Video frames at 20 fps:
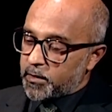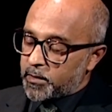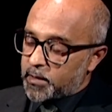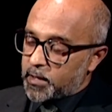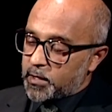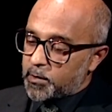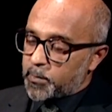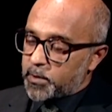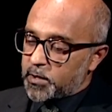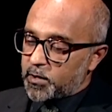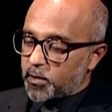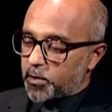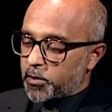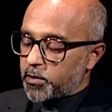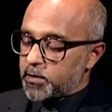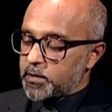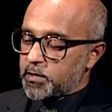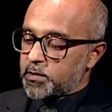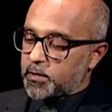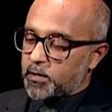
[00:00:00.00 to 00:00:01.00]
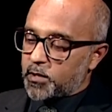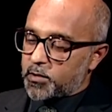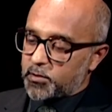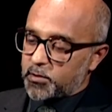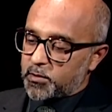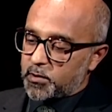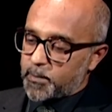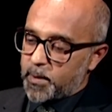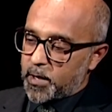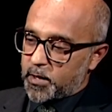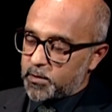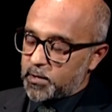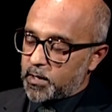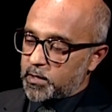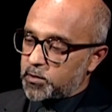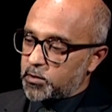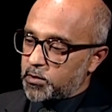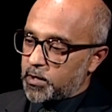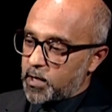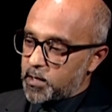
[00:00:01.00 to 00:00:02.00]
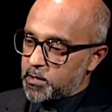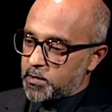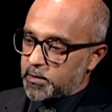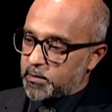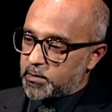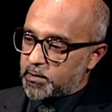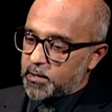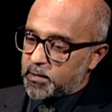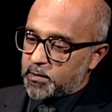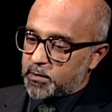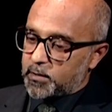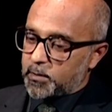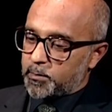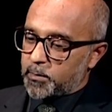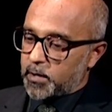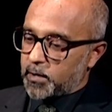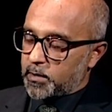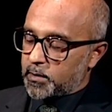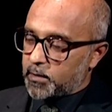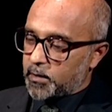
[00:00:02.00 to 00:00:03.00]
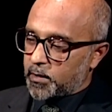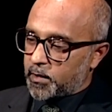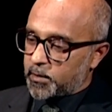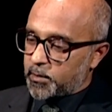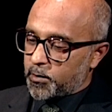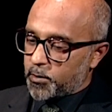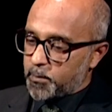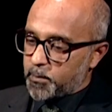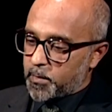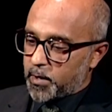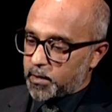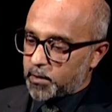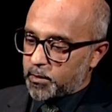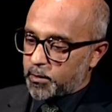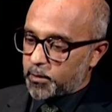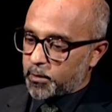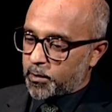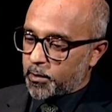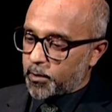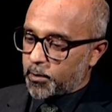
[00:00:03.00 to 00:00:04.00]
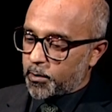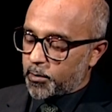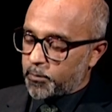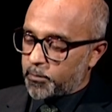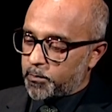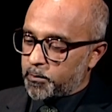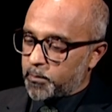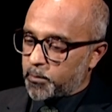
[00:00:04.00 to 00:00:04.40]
there's been a lot of discussions about the education system, and I know Michael Gove,